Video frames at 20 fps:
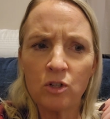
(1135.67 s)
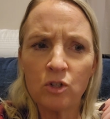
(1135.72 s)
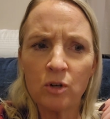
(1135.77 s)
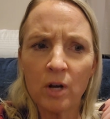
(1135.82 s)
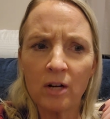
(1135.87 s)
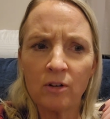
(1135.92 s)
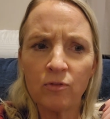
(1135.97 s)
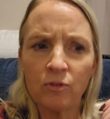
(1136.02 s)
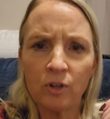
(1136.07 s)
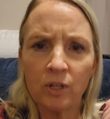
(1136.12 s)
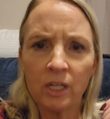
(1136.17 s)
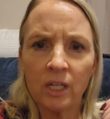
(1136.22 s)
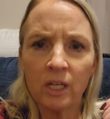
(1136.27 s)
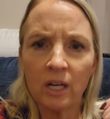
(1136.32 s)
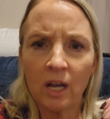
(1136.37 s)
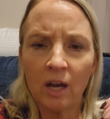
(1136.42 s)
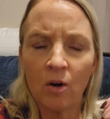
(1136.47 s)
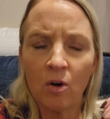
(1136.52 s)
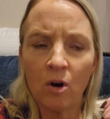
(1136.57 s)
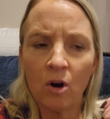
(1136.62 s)
try to
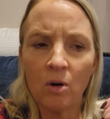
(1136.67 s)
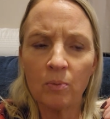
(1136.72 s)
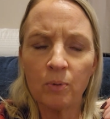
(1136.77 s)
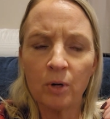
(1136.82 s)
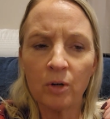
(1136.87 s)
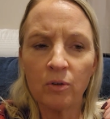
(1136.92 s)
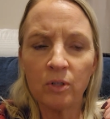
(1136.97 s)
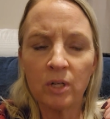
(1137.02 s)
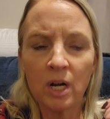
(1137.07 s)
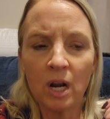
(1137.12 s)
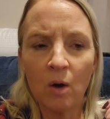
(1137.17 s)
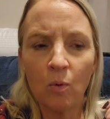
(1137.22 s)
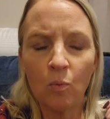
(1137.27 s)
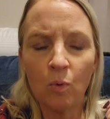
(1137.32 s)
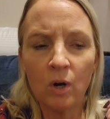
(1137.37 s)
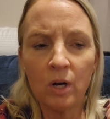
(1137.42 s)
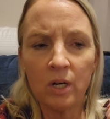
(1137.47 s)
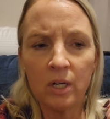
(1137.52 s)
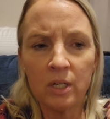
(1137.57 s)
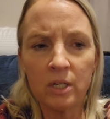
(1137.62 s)
forget how heartbroken I
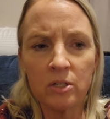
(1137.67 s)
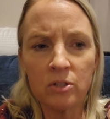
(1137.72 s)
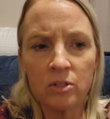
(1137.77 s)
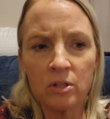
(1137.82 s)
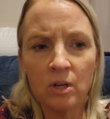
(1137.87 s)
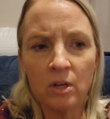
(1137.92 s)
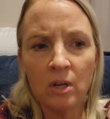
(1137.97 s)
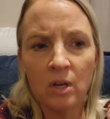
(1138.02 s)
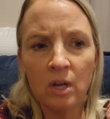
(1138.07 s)
was.